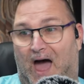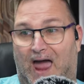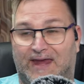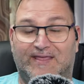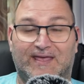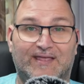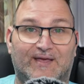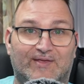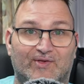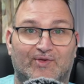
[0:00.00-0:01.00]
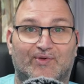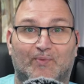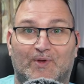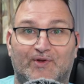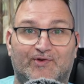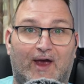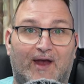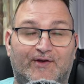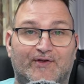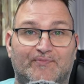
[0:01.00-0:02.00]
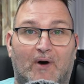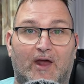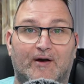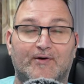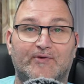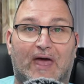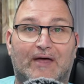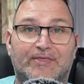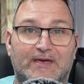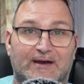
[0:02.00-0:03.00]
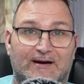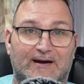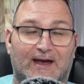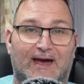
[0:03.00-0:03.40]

I think that this is one of the trashiest monitors out there.